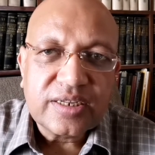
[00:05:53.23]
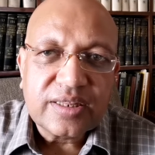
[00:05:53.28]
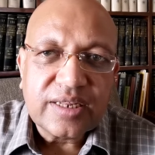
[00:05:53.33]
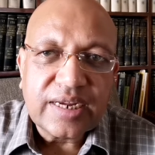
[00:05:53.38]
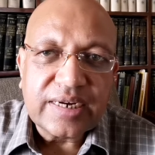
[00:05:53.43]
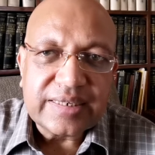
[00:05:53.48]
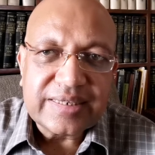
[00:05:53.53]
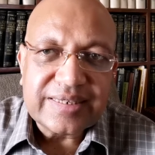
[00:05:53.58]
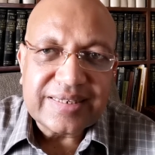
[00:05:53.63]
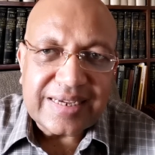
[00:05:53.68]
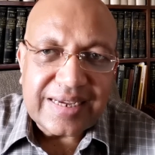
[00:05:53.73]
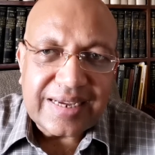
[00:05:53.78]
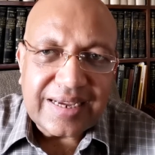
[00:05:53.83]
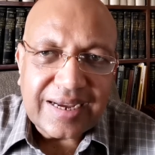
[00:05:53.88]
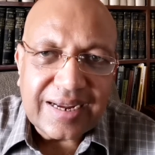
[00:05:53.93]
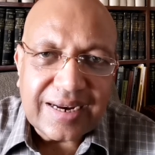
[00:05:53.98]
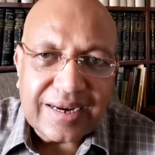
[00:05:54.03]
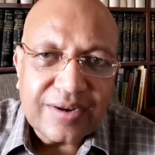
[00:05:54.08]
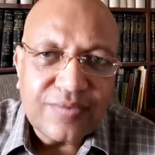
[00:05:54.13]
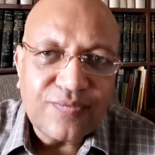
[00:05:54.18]
that a
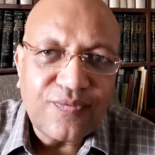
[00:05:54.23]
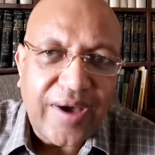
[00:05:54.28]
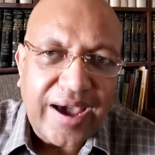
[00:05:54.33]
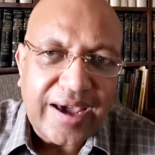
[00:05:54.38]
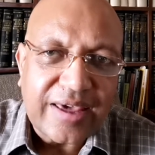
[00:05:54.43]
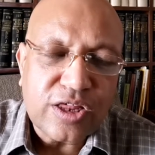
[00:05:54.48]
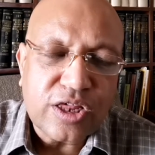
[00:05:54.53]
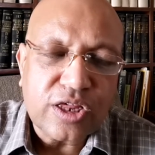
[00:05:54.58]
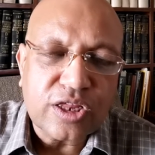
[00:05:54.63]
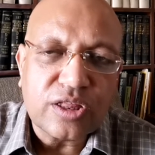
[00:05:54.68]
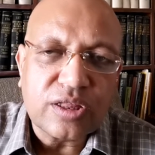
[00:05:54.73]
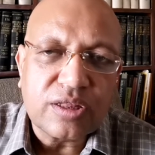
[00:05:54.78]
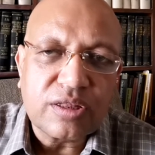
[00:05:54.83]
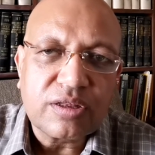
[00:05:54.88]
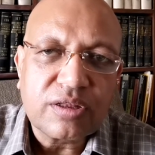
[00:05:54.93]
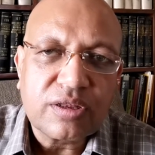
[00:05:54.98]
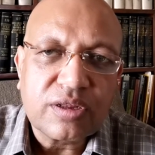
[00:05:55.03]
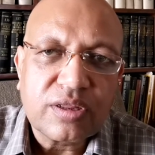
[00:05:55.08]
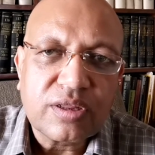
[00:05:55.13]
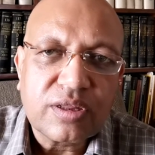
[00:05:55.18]
single infection
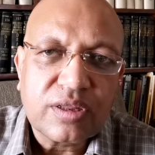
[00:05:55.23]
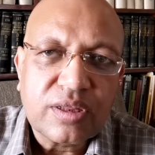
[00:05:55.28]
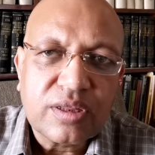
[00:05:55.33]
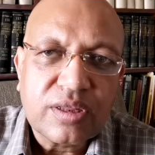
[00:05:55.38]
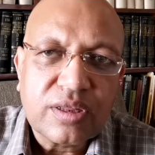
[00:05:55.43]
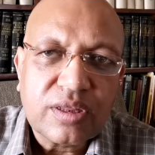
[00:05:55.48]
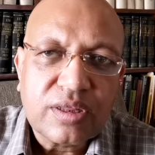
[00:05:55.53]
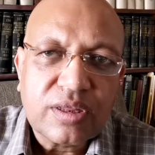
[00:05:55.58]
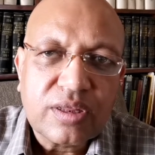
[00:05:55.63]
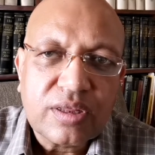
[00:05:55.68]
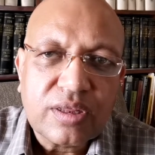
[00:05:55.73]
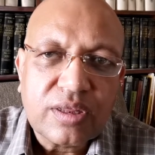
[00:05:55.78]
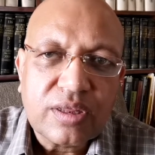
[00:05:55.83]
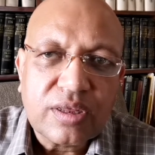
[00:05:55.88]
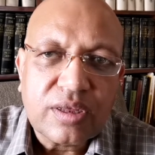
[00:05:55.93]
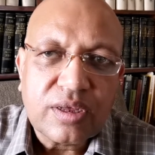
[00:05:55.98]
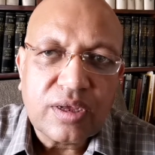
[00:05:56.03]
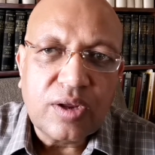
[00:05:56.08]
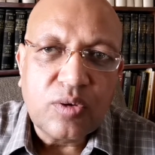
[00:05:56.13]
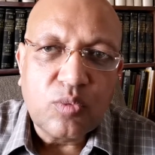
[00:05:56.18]

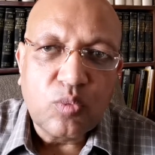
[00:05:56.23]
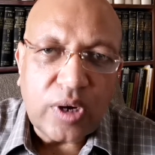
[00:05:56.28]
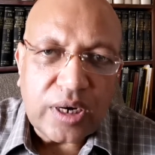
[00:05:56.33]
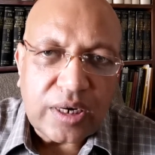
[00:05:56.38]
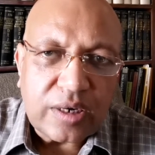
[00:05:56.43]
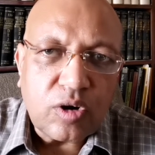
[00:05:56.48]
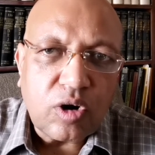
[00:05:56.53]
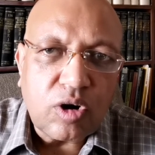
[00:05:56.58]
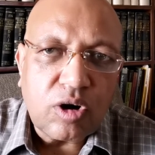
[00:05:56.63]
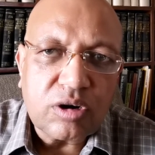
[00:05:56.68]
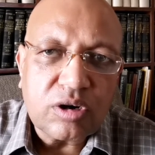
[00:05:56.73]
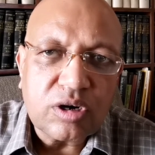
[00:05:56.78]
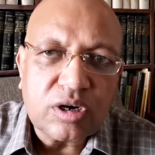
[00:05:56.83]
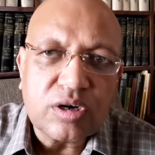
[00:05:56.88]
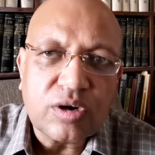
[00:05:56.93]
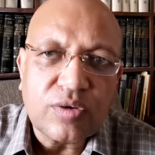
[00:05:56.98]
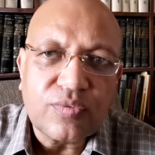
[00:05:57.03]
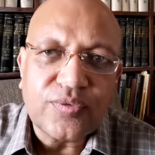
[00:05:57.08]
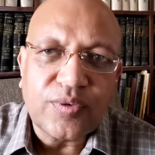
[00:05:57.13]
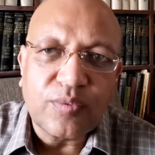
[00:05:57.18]
in one
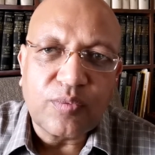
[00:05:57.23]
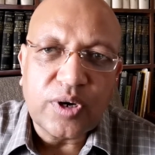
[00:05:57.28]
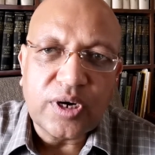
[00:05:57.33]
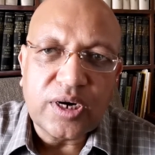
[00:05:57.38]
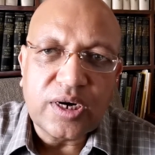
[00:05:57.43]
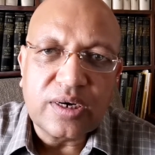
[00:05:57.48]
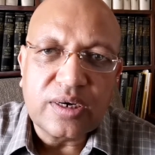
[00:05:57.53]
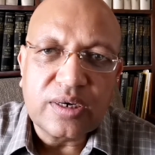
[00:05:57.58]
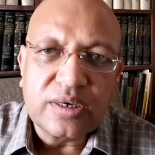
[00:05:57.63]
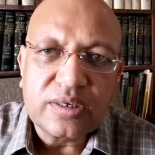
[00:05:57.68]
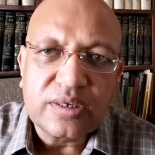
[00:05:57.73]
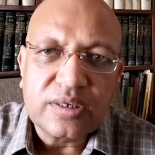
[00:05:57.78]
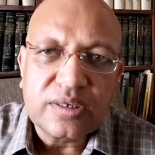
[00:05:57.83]
corner of the world